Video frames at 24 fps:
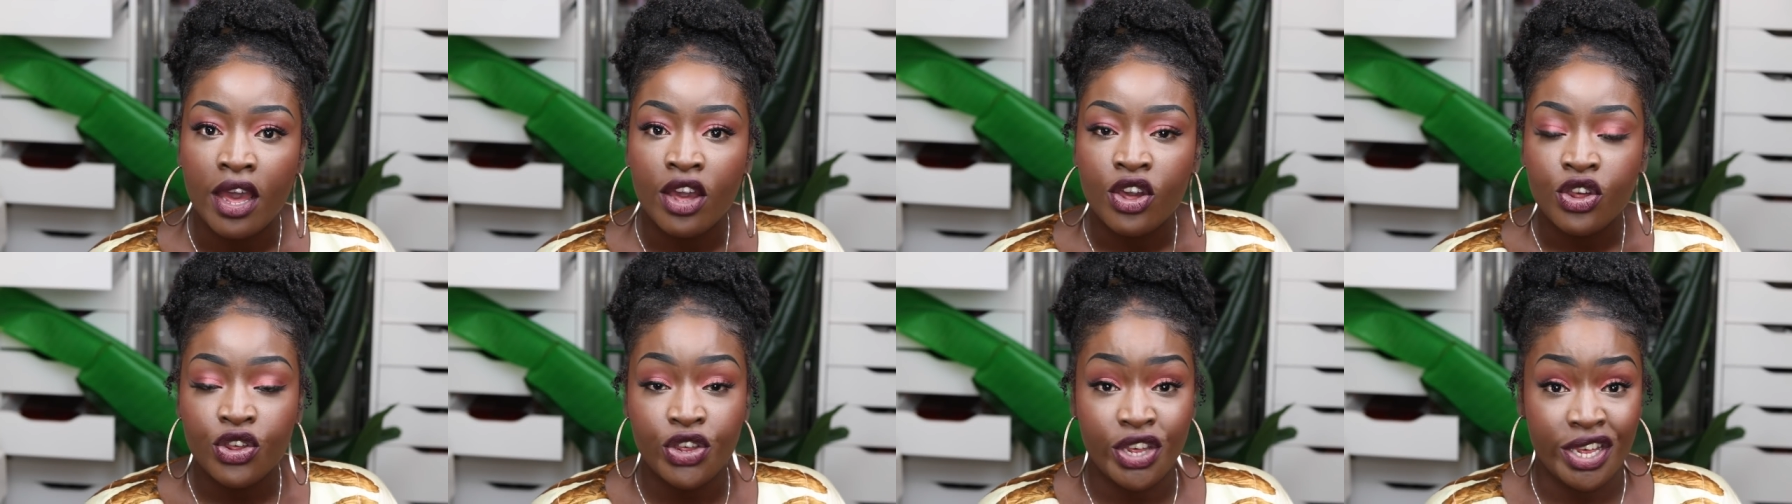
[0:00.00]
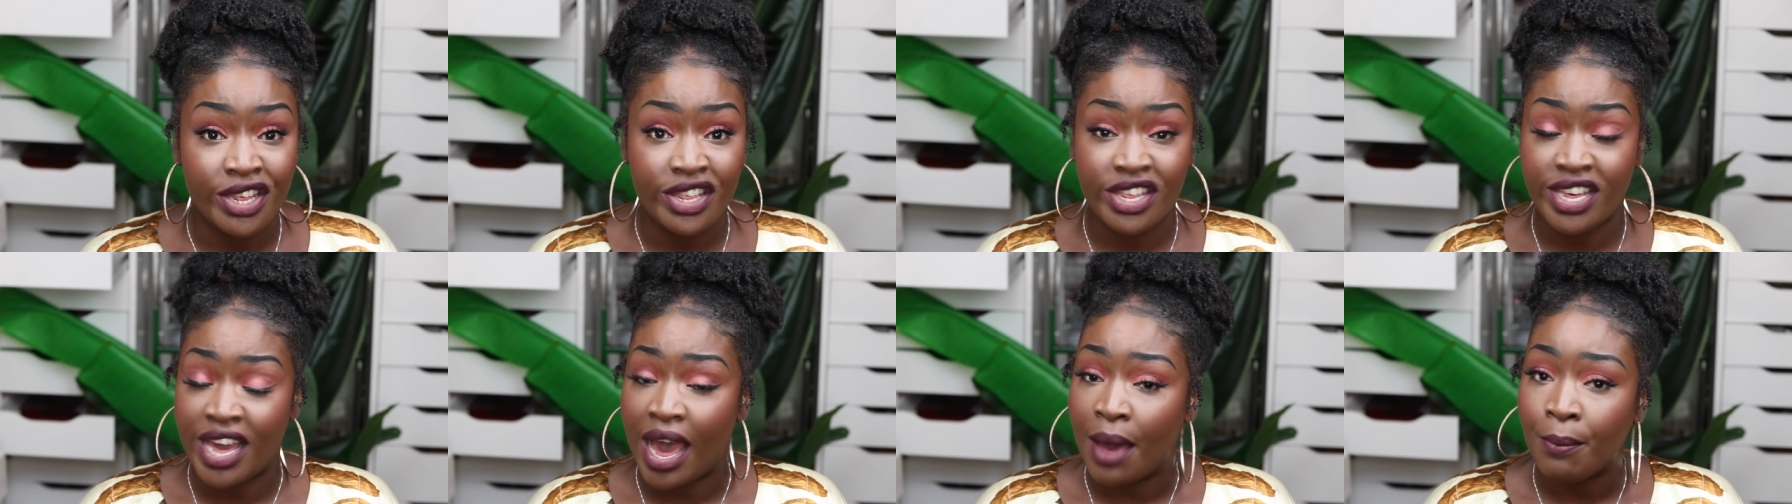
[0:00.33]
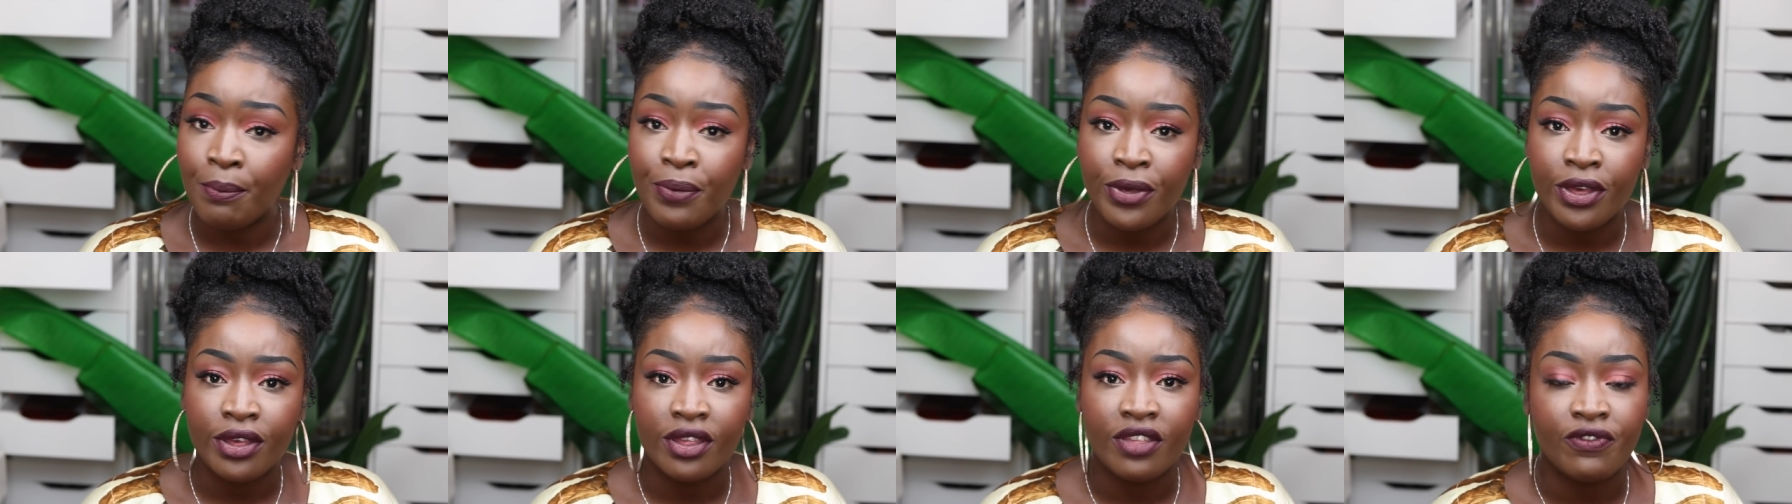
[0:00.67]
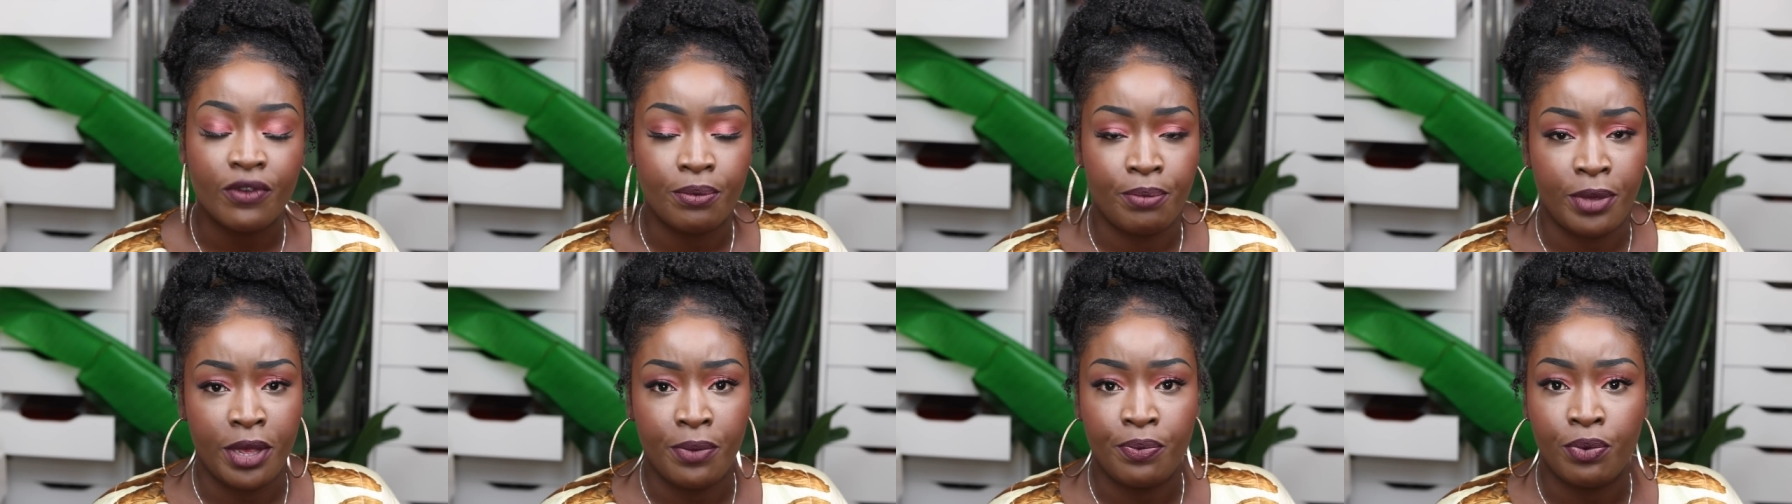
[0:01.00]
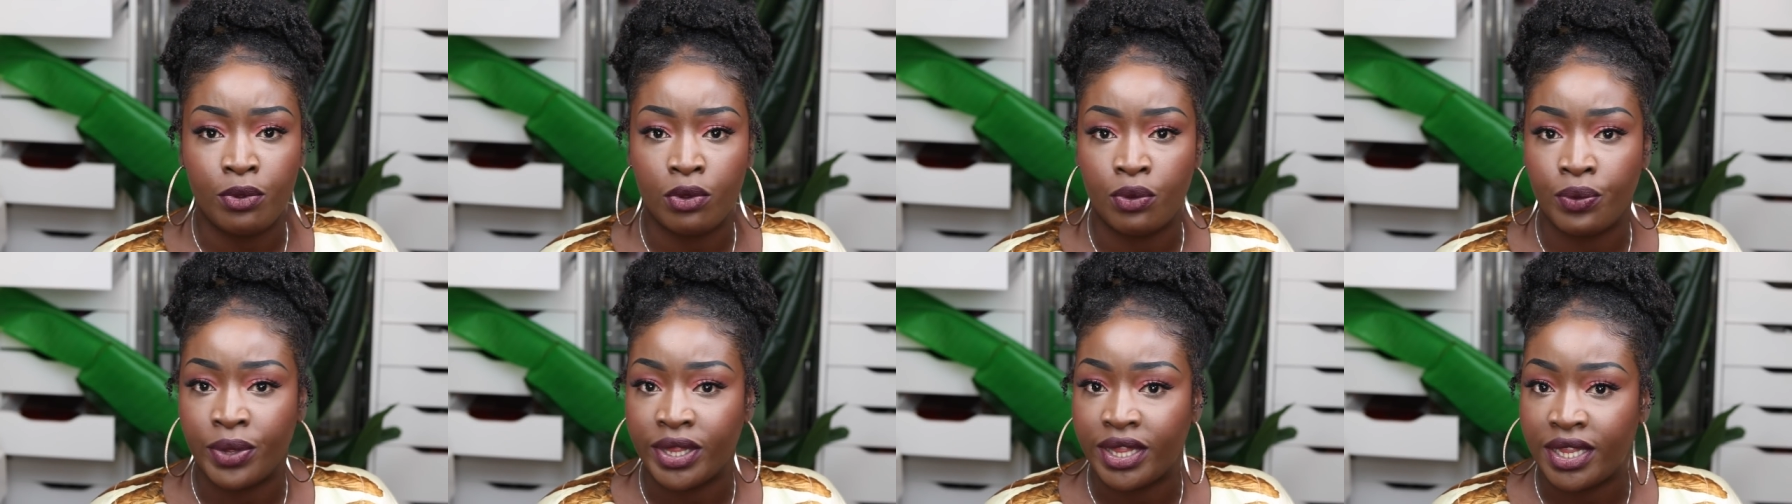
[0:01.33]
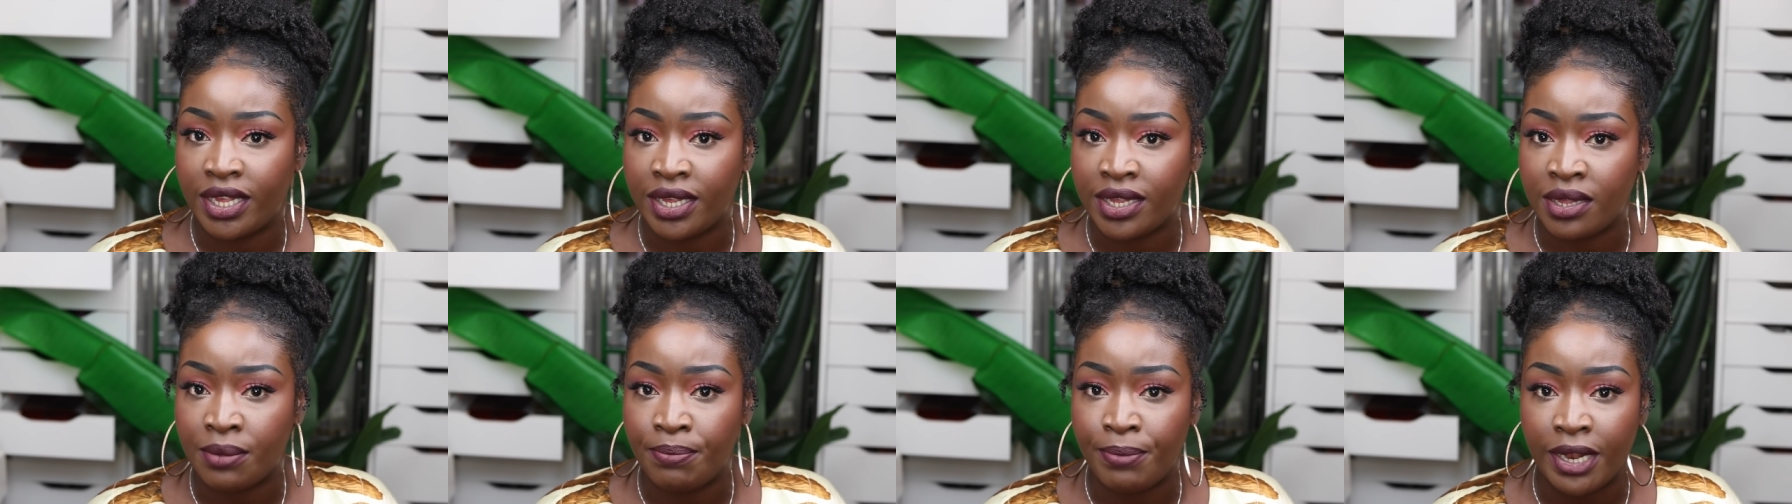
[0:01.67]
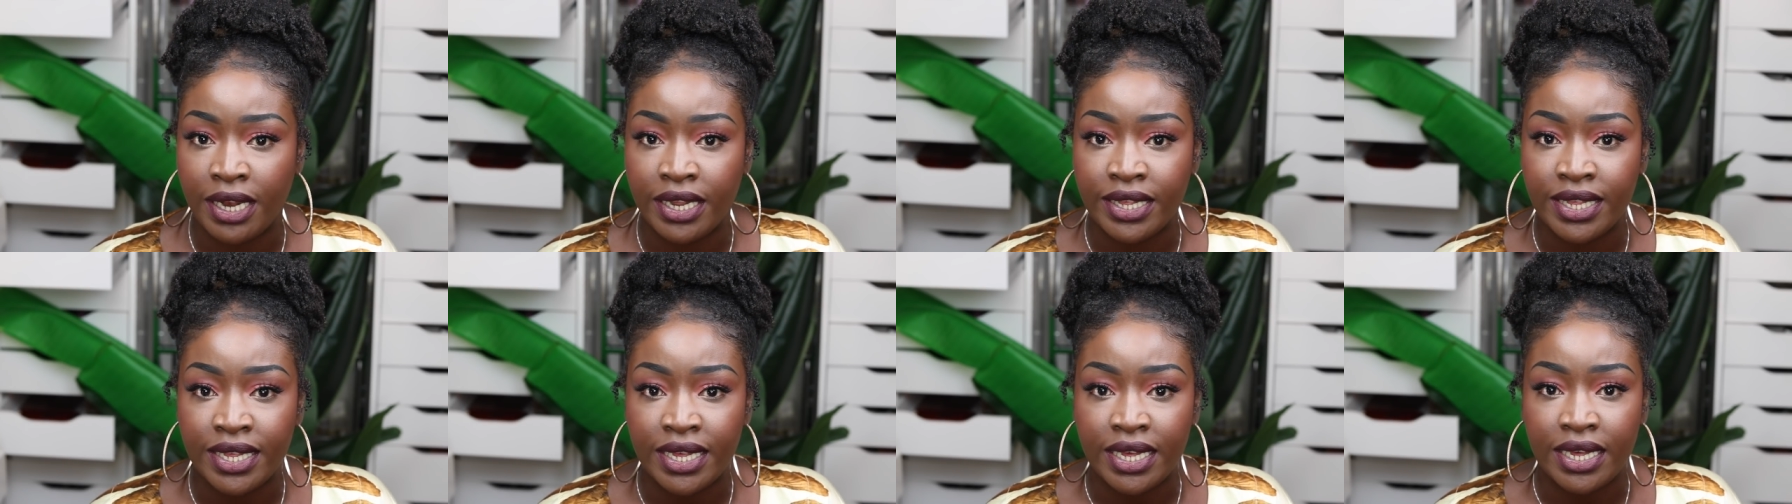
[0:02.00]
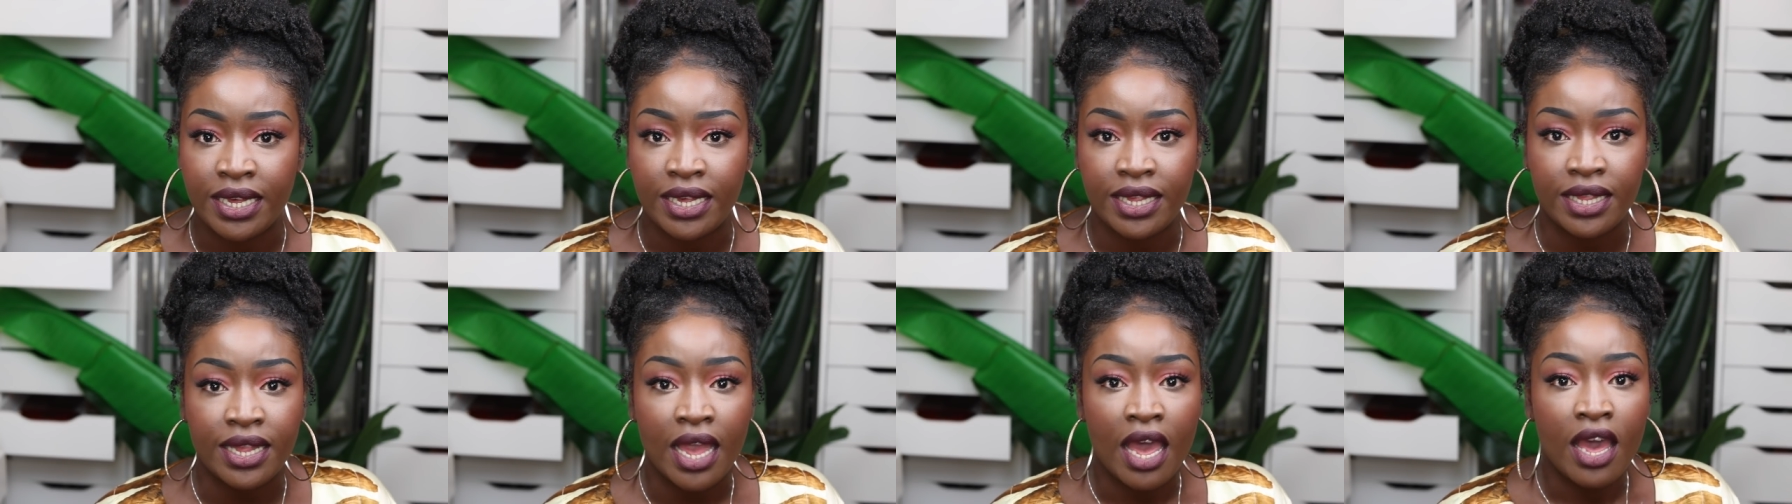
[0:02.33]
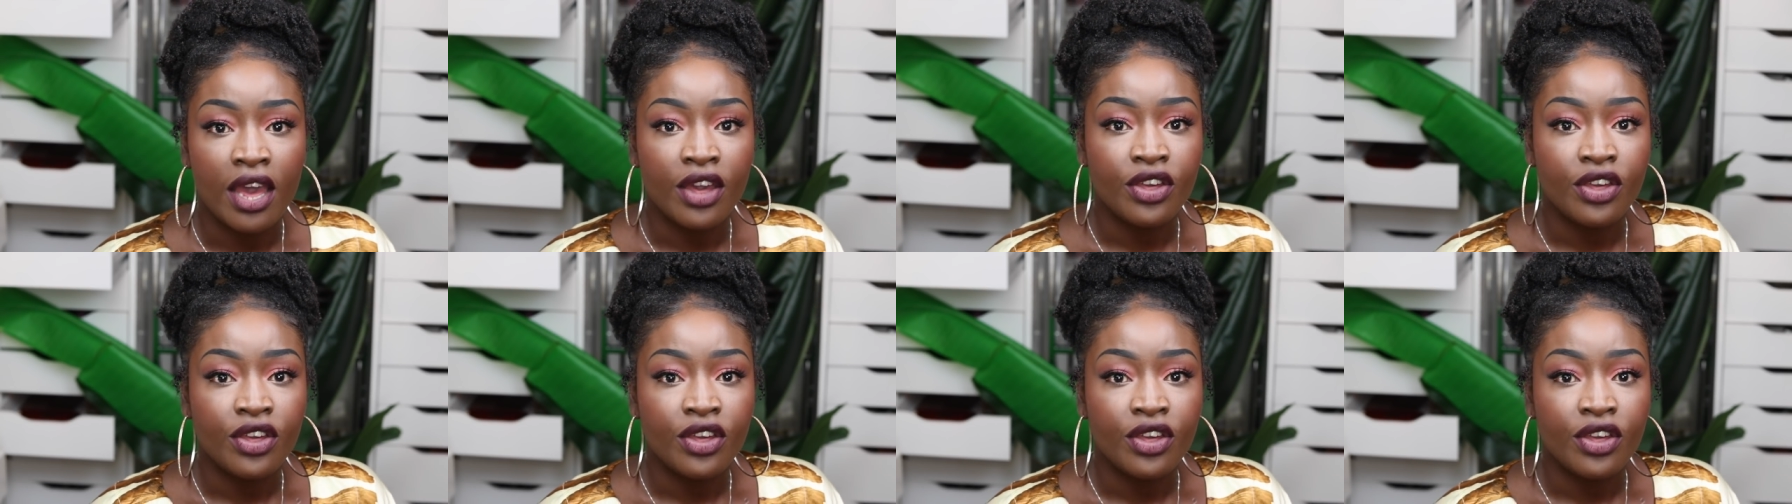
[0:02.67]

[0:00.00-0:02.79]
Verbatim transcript: She champions for people with disabilities.